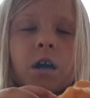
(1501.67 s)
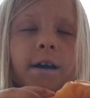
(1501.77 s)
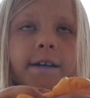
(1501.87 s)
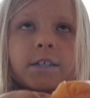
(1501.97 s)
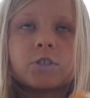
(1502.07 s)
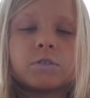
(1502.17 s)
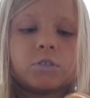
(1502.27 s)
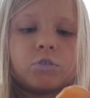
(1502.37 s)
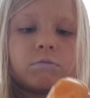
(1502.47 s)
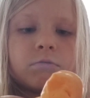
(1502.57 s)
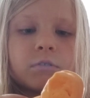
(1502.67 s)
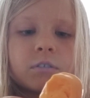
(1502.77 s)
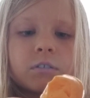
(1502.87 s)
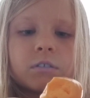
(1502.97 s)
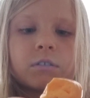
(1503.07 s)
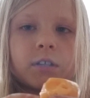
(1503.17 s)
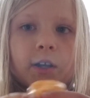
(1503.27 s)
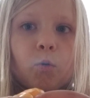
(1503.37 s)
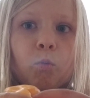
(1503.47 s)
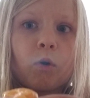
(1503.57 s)
I actually used
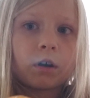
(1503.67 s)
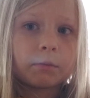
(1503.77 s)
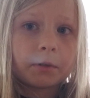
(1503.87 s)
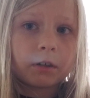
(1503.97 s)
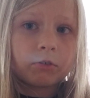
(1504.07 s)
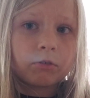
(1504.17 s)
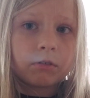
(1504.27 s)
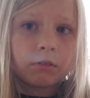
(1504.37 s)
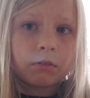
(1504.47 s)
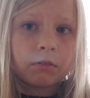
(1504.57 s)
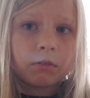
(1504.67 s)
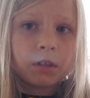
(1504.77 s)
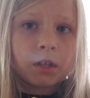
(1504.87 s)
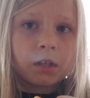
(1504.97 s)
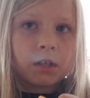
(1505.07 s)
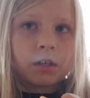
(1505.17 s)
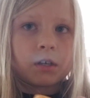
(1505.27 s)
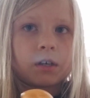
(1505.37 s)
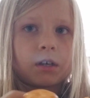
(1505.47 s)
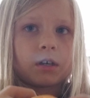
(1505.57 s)
like a water bottle,
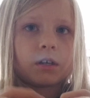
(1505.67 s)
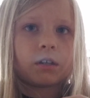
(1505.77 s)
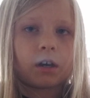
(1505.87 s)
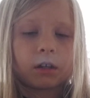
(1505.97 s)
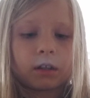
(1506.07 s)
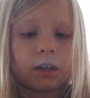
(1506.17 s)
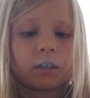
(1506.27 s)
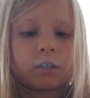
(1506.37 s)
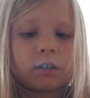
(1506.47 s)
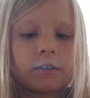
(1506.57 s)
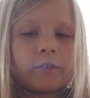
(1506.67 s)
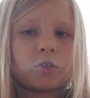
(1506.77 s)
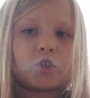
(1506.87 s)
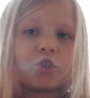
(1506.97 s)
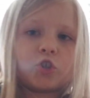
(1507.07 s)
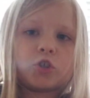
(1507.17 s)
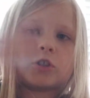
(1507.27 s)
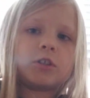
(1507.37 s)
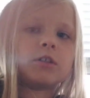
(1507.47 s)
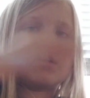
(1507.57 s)
and I shook
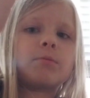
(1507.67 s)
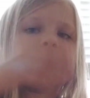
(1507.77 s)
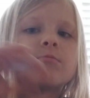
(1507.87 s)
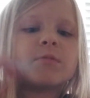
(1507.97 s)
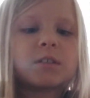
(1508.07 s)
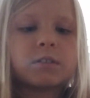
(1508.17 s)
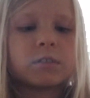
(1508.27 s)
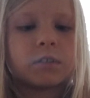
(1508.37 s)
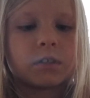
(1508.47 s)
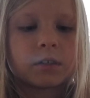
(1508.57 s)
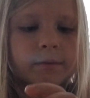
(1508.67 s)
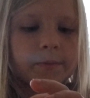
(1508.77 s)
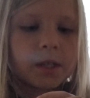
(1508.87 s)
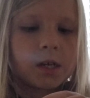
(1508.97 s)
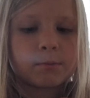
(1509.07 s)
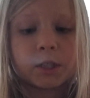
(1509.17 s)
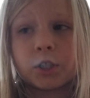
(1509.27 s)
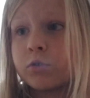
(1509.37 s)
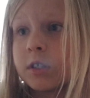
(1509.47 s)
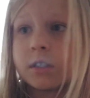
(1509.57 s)
it up to mix it. But I
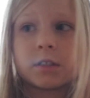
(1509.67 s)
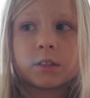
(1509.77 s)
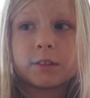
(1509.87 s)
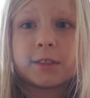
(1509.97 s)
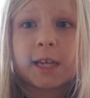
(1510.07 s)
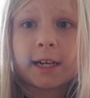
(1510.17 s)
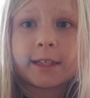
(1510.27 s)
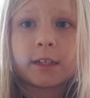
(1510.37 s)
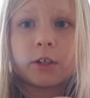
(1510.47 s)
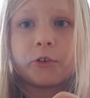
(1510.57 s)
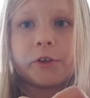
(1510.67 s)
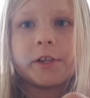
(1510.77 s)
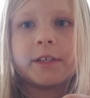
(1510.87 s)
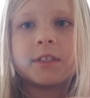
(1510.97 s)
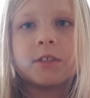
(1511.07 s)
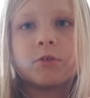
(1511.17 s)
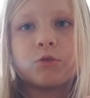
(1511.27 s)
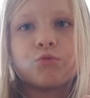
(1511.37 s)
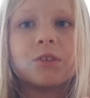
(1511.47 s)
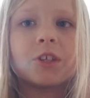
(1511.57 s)
used these exact same ingredients, and it
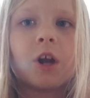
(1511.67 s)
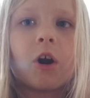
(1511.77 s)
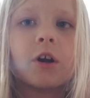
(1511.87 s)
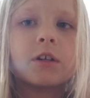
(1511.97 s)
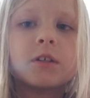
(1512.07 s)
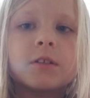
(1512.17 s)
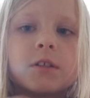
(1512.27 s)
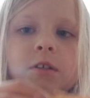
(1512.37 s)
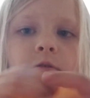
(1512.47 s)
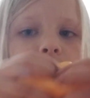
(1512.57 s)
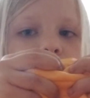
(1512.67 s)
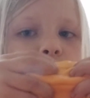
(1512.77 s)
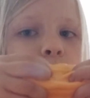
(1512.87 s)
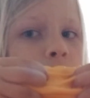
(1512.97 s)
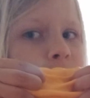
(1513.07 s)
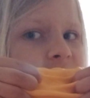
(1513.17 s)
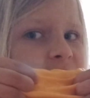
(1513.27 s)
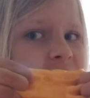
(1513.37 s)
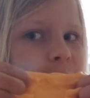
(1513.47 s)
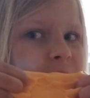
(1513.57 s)
was really hard, which is why this
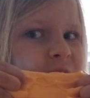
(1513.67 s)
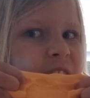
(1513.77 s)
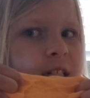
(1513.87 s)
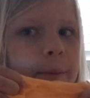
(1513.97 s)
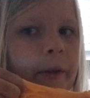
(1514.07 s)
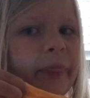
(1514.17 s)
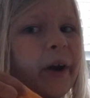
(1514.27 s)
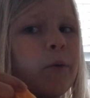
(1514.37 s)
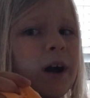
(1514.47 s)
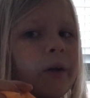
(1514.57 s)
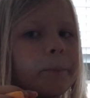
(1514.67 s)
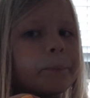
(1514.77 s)
slime didn't come out that well.